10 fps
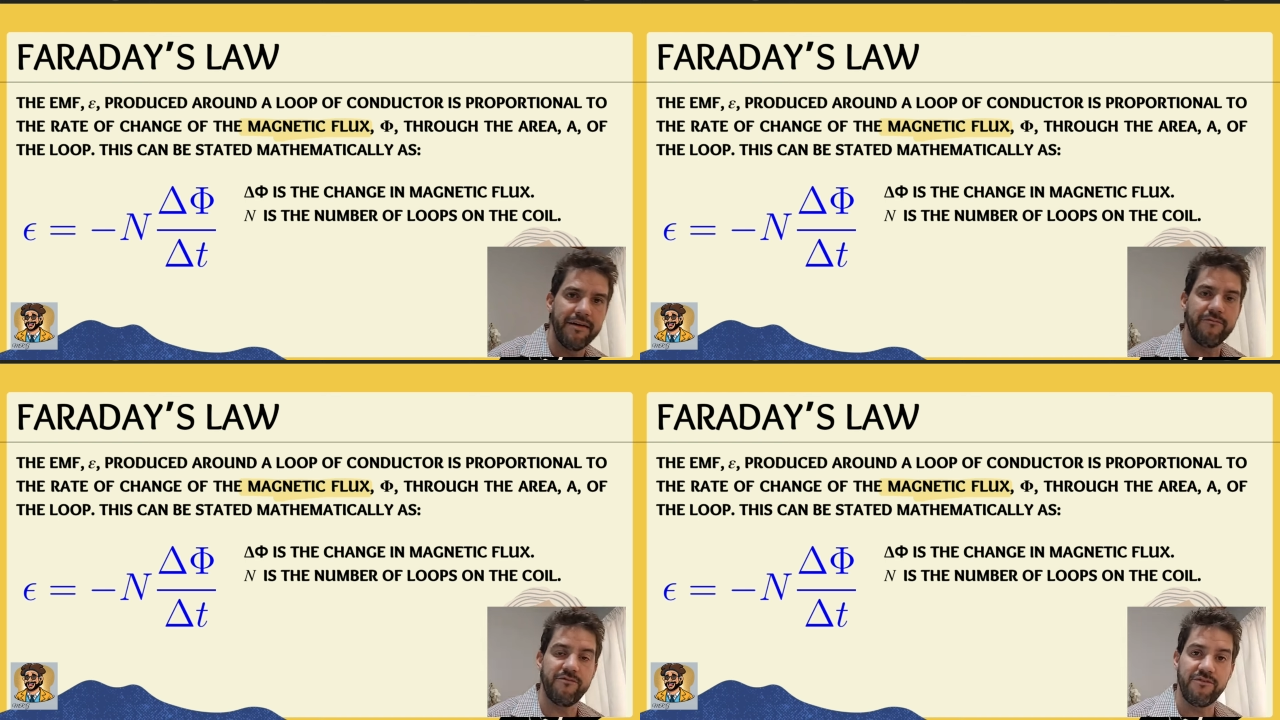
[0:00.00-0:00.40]

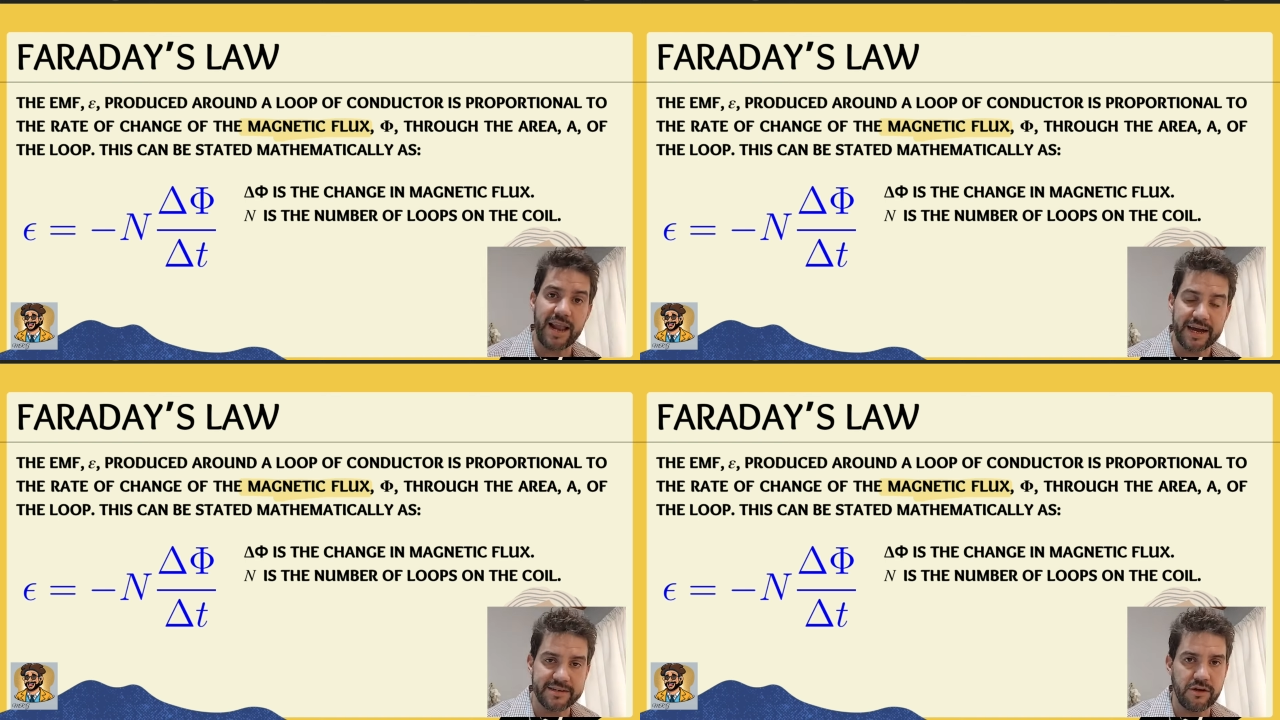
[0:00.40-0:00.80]

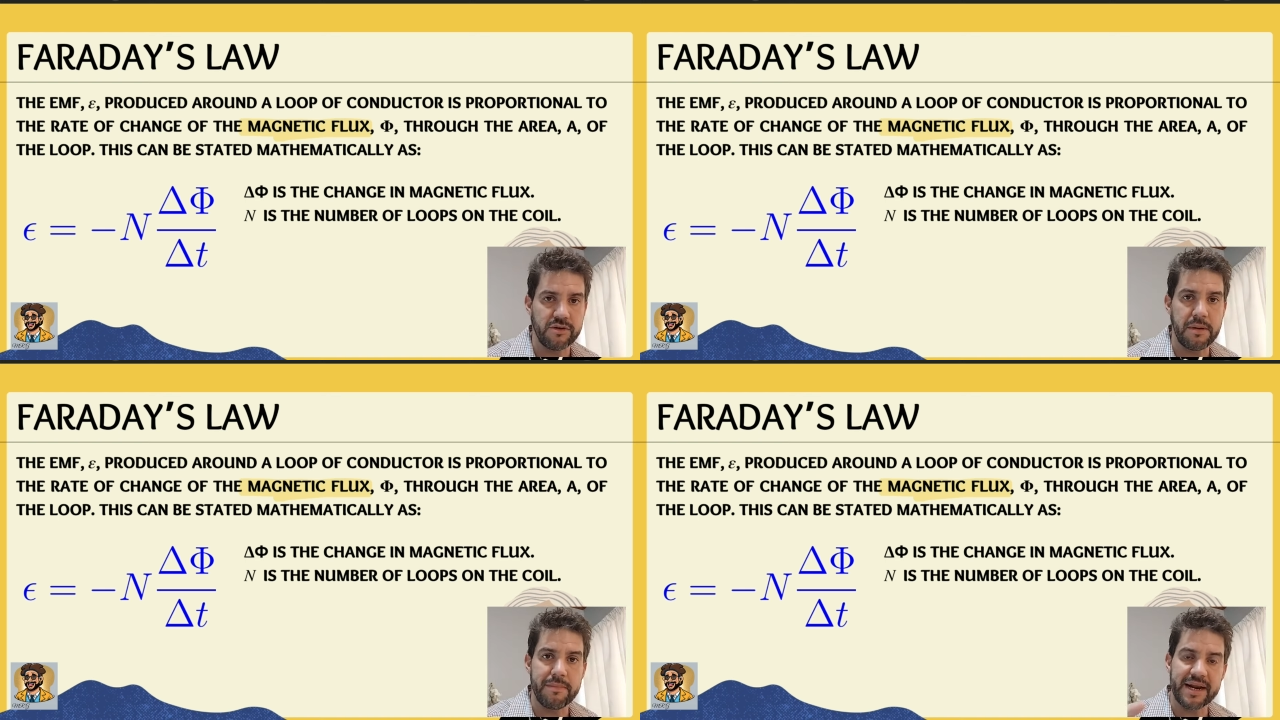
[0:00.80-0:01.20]
flux. Now
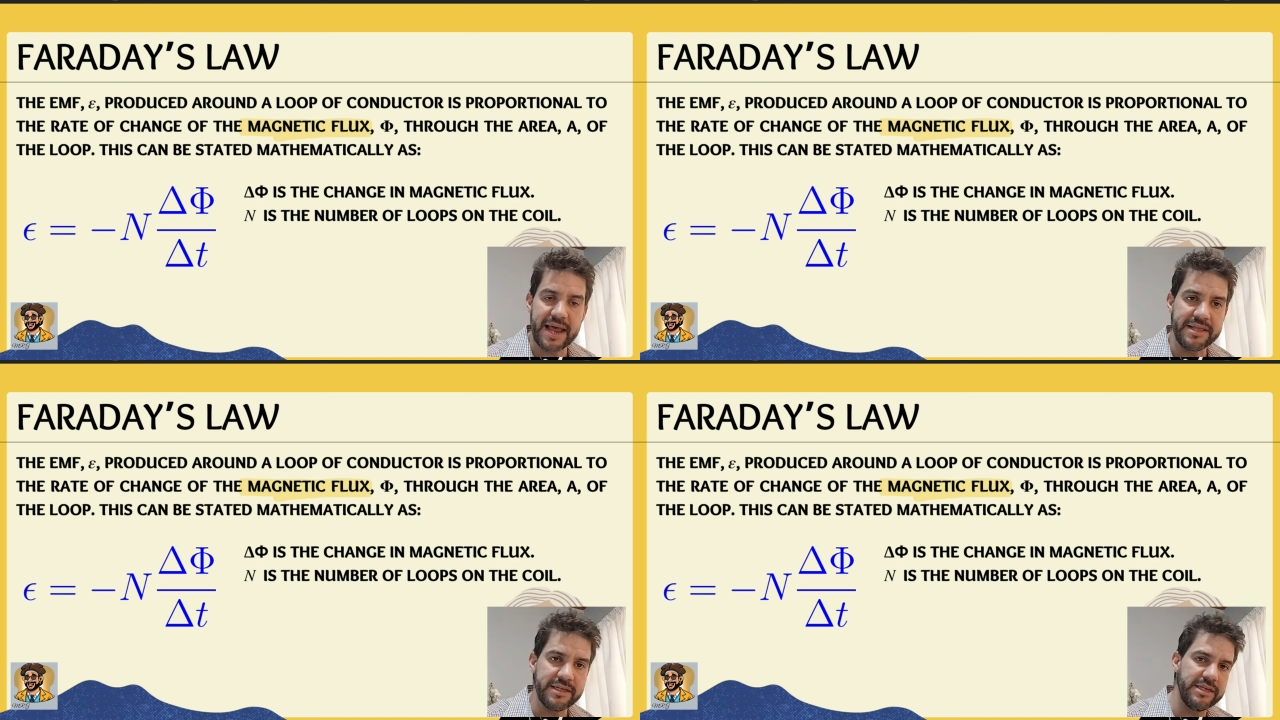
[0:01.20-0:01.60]
remember, rate
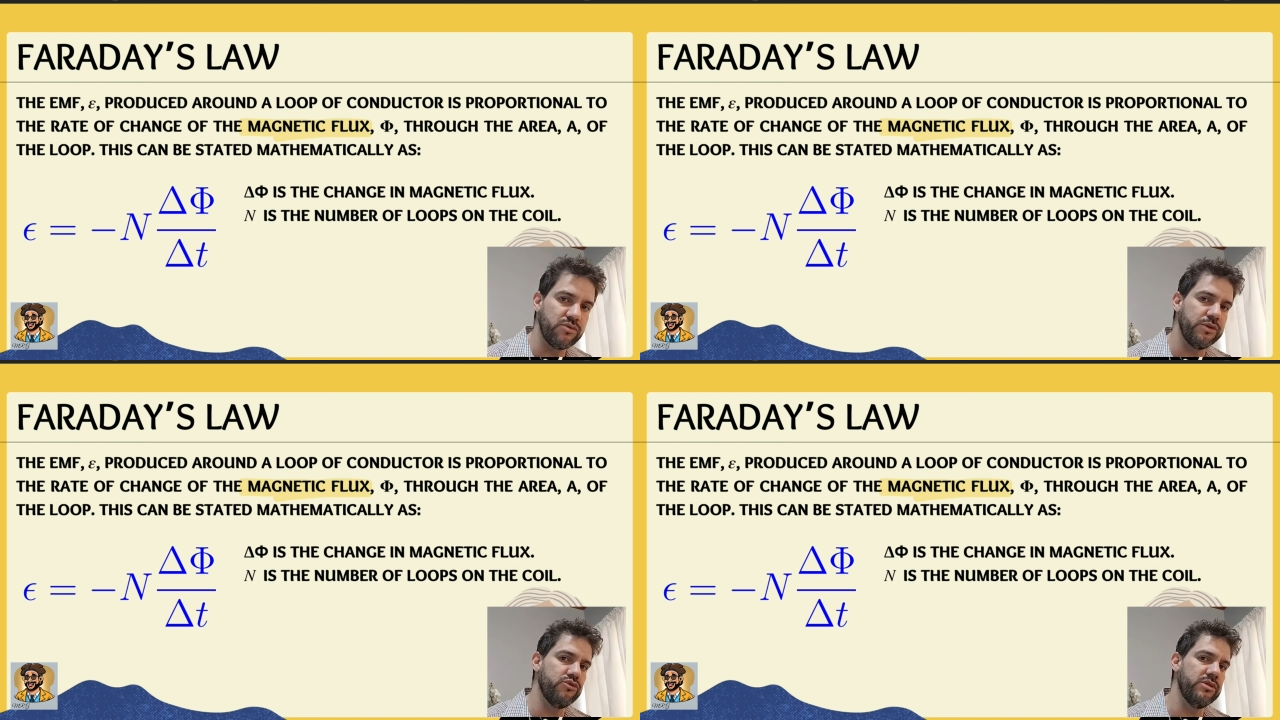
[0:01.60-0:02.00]
is when
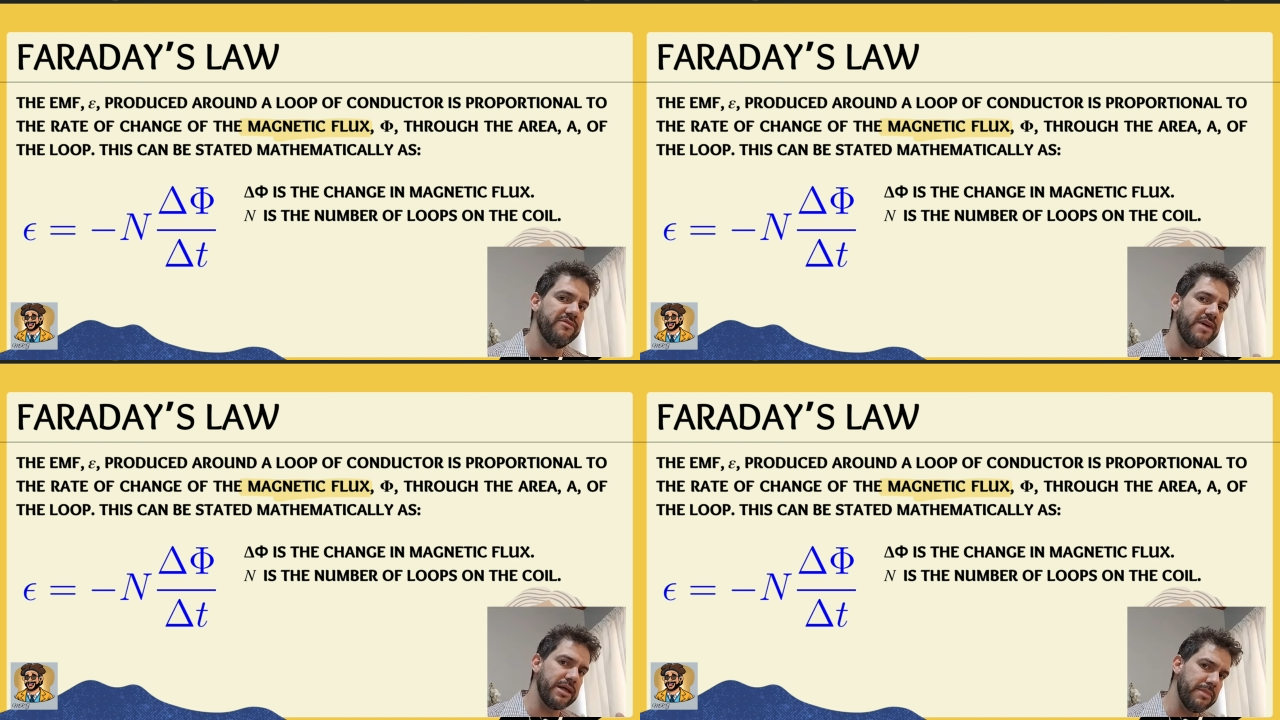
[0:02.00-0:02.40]
you
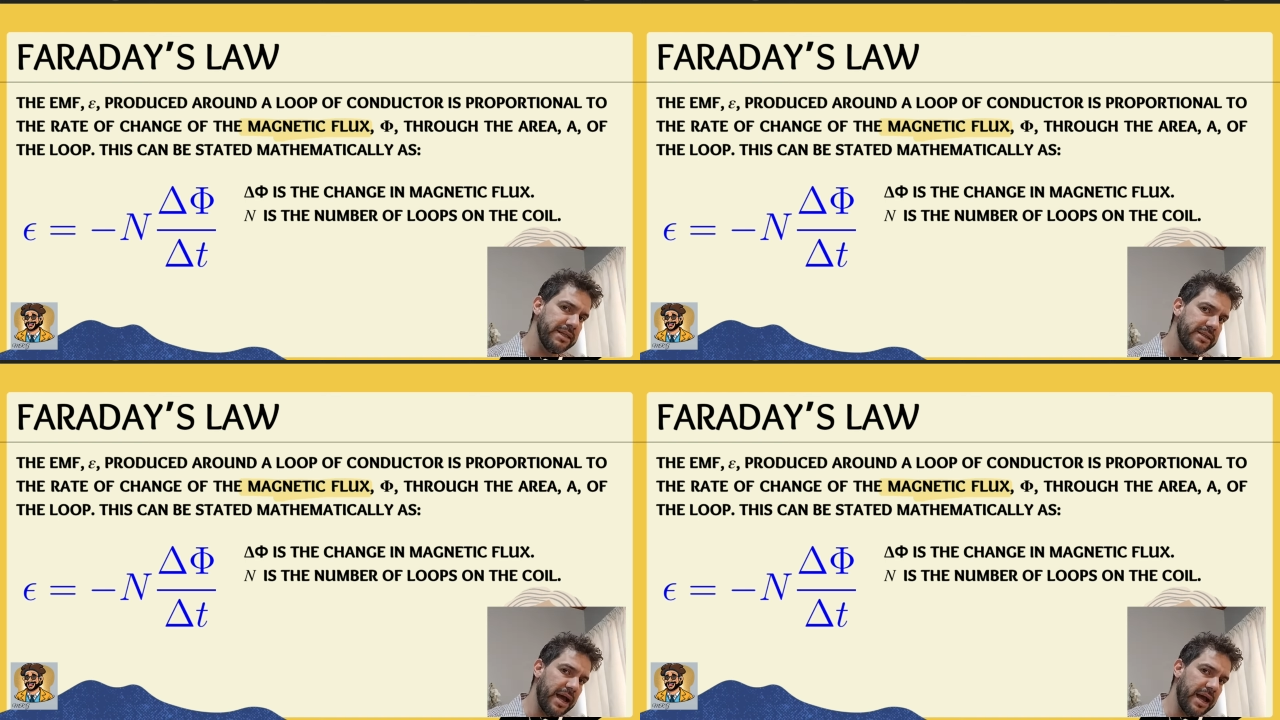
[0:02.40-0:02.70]
divide by time,